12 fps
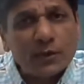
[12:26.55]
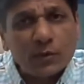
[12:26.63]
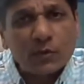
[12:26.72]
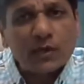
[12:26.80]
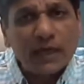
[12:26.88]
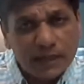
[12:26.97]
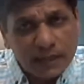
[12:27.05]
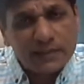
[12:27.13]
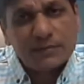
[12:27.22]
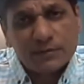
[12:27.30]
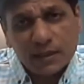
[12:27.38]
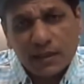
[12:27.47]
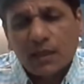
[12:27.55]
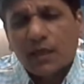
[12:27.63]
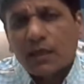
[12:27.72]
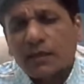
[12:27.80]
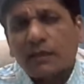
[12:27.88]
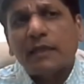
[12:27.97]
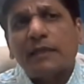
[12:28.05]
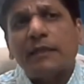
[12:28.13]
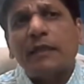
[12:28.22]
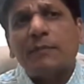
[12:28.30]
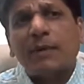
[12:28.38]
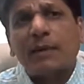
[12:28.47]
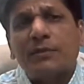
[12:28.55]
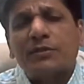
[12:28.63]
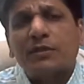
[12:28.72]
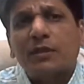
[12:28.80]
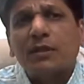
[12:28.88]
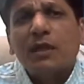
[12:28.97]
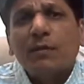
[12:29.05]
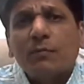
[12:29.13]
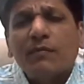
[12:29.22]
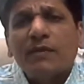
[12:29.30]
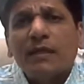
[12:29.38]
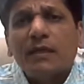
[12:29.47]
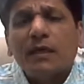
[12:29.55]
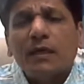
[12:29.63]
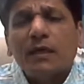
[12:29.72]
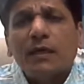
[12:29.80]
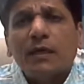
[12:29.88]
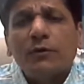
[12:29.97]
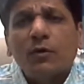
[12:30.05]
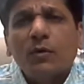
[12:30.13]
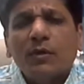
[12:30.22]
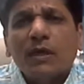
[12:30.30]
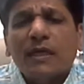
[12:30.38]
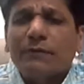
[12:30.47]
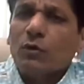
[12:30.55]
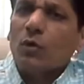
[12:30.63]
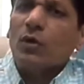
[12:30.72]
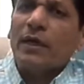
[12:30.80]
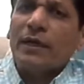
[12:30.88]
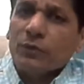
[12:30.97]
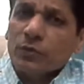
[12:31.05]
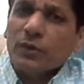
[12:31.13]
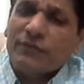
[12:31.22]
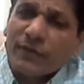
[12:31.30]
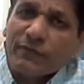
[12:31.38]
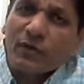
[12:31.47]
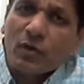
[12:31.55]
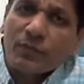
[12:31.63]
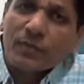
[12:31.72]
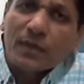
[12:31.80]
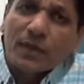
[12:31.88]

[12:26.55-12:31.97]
and it seems the then Indian Prime Minister probably, give a go ahead, in favor of